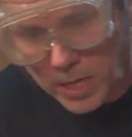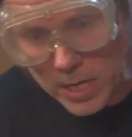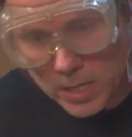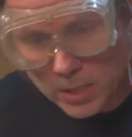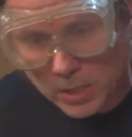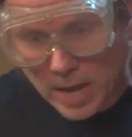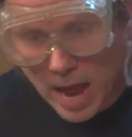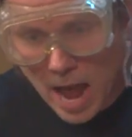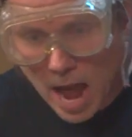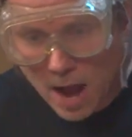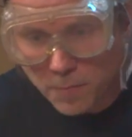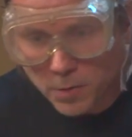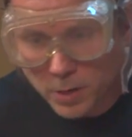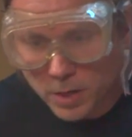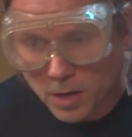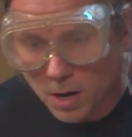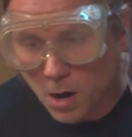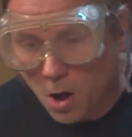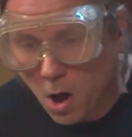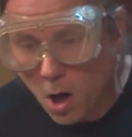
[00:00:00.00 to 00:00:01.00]
East
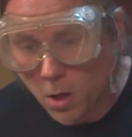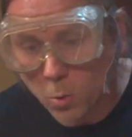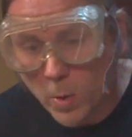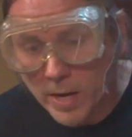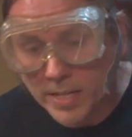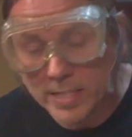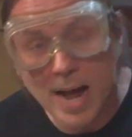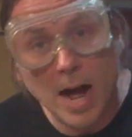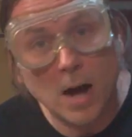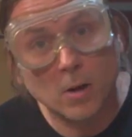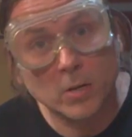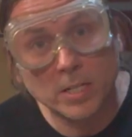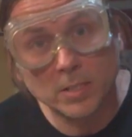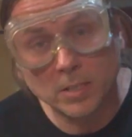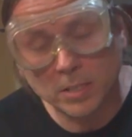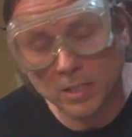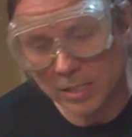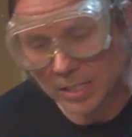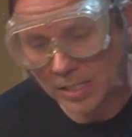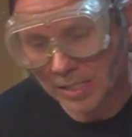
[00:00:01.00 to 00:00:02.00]
Africa, all the way down
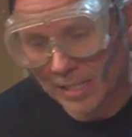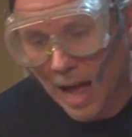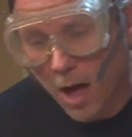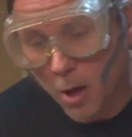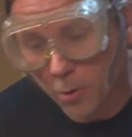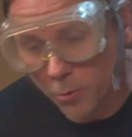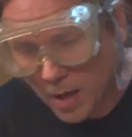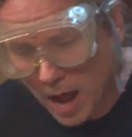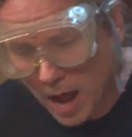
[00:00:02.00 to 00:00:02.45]
into South